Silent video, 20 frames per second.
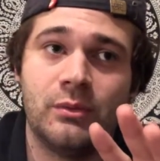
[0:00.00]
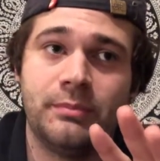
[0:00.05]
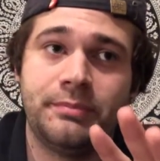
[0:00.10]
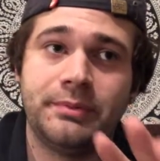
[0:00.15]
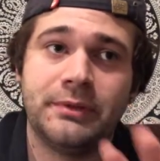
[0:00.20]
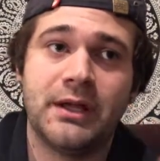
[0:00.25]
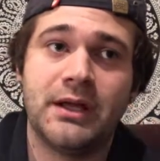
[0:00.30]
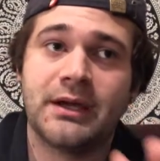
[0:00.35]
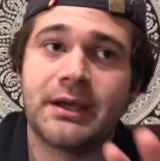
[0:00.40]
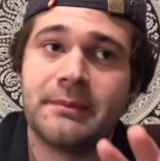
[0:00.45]

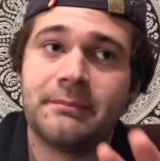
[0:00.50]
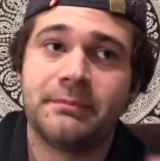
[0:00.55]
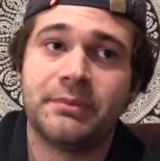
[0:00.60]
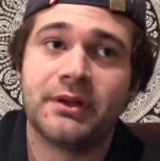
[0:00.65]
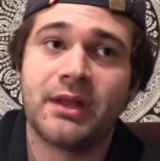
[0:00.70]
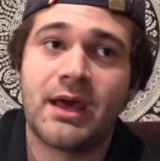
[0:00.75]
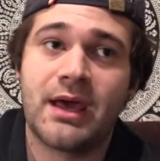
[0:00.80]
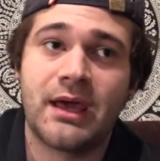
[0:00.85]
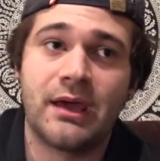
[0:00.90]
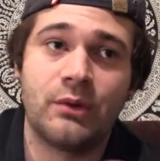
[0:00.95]
plug and
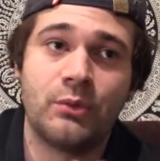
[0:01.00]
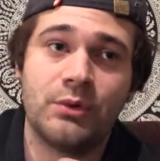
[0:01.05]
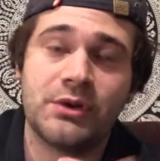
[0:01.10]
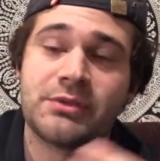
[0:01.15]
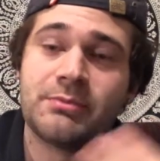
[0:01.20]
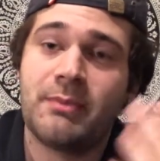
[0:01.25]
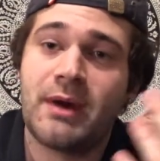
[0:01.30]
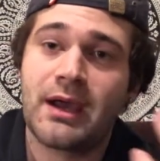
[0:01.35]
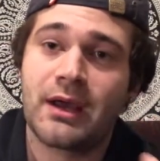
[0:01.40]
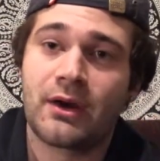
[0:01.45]
play
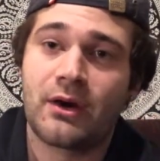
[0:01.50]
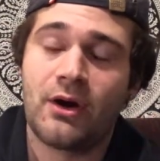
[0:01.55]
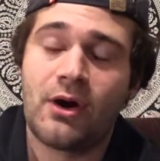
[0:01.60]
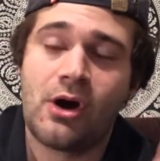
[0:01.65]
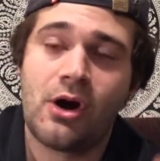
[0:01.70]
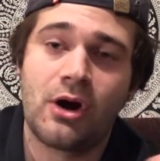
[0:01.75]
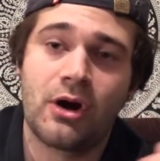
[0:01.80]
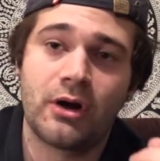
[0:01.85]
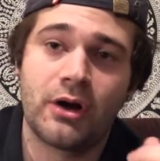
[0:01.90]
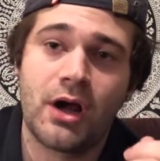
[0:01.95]
with my
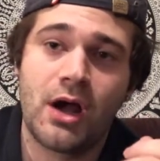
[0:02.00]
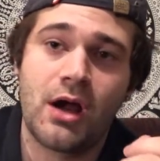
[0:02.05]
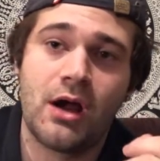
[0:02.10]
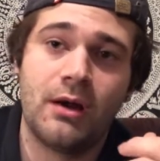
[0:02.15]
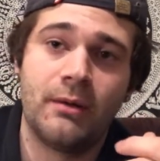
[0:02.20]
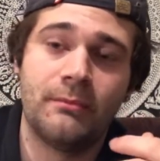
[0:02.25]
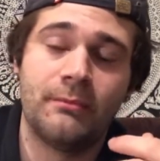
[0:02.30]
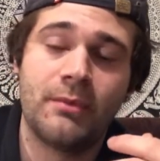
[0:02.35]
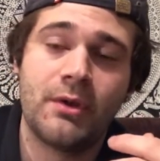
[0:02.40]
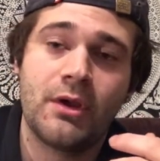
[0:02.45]

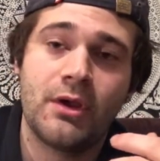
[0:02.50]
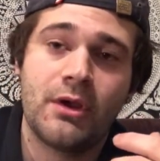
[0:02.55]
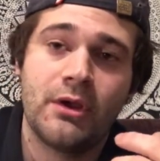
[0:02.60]
car.